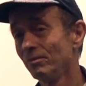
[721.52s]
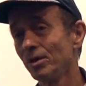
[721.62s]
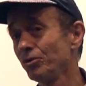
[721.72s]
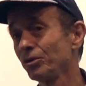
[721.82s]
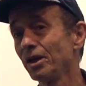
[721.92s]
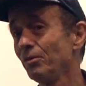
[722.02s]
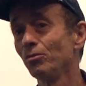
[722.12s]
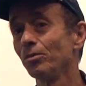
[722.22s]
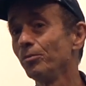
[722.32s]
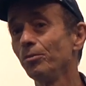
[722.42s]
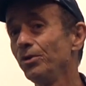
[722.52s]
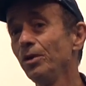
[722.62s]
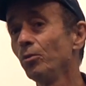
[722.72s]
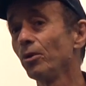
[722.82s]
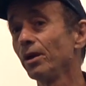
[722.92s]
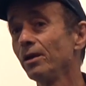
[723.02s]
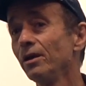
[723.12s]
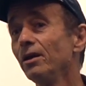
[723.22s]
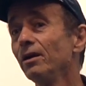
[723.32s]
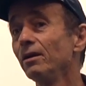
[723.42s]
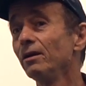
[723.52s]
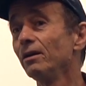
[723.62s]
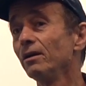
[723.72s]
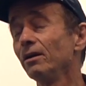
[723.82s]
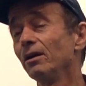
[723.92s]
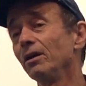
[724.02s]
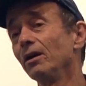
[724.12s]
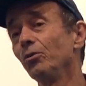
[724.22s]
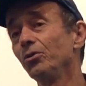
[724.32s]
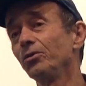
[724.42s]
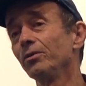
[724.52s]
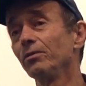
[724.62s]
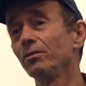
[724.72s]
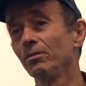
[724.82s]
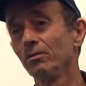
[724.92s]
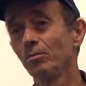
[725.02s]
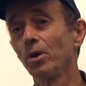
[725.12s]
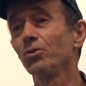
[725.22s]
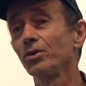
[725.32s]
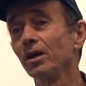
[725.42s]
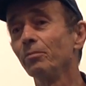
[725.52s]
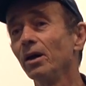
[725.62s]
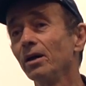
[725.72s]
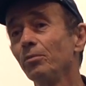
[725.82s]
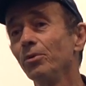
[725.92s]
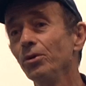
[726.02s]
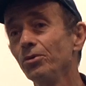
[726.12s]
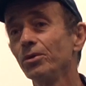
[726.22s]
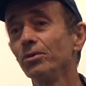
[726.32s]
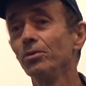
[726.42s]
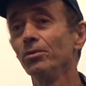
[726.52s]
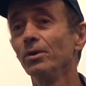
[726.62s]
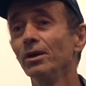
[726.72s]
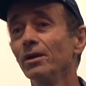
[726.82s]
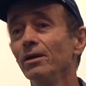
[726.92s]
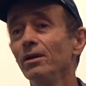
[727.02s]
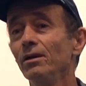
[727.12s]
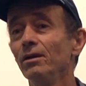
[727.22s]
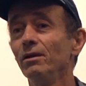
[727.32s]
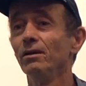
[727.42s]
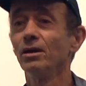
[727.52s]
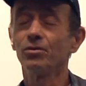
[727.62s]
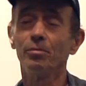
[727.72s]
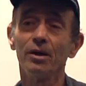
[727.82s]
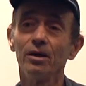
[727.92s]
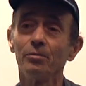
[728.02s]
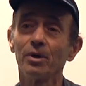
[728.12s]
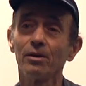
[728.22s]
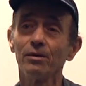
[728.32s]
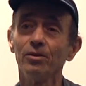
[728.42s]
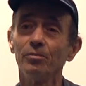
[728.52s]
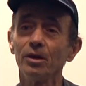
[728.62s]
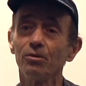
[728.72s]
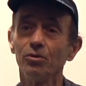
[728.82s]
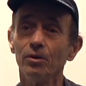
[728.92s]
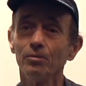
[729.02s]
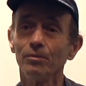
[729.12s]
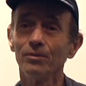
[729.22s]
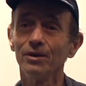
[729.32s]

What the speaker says: I just came from Timor, and I was approached there by a producer who has the money apparently to make a film.